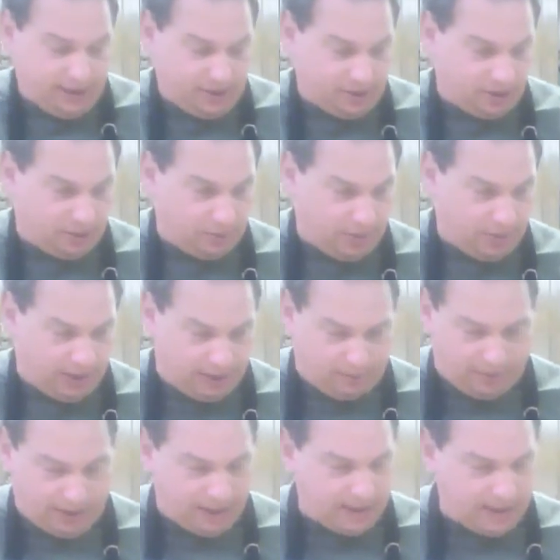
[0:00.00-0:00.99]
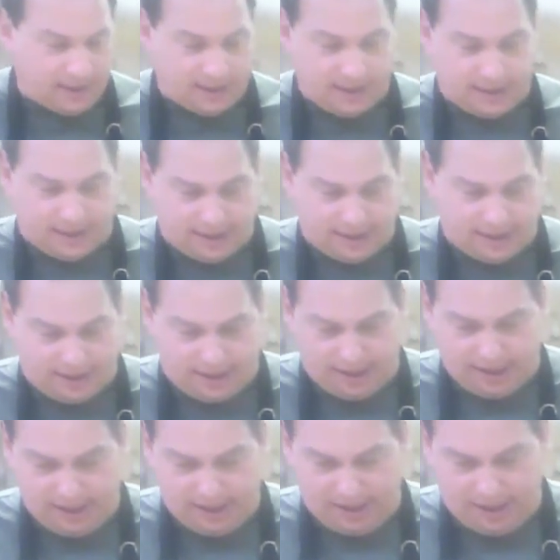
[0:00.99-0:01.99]
So really what this is
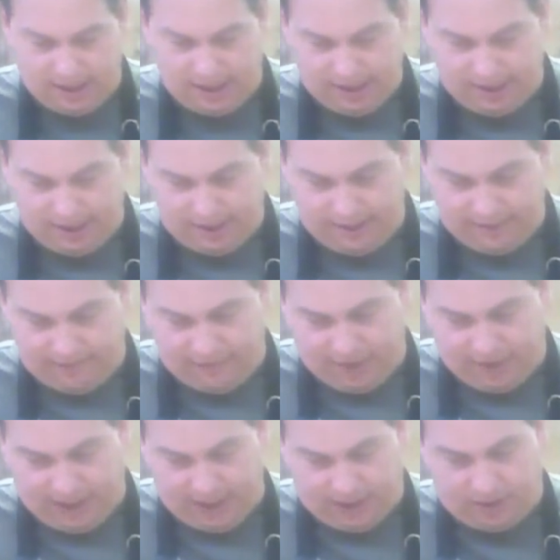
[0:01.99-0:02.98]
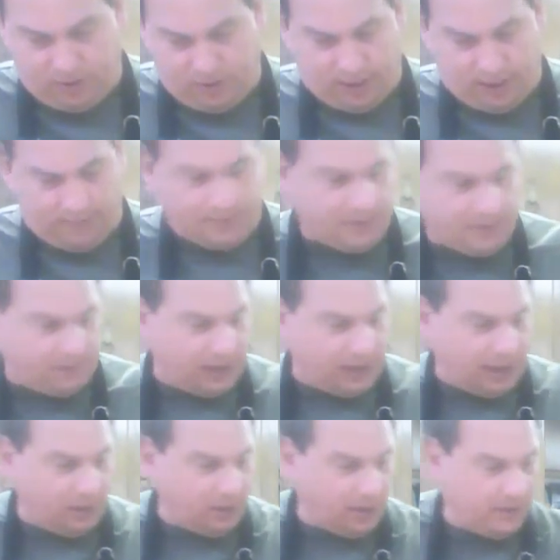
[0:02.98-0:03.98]
it's 2 cups of
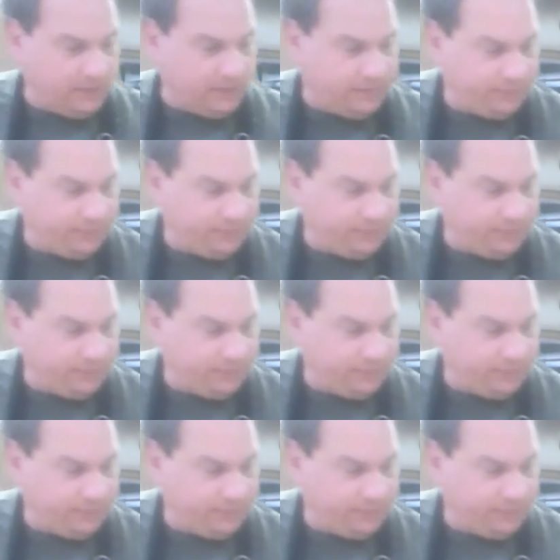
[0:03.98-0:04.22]
flour,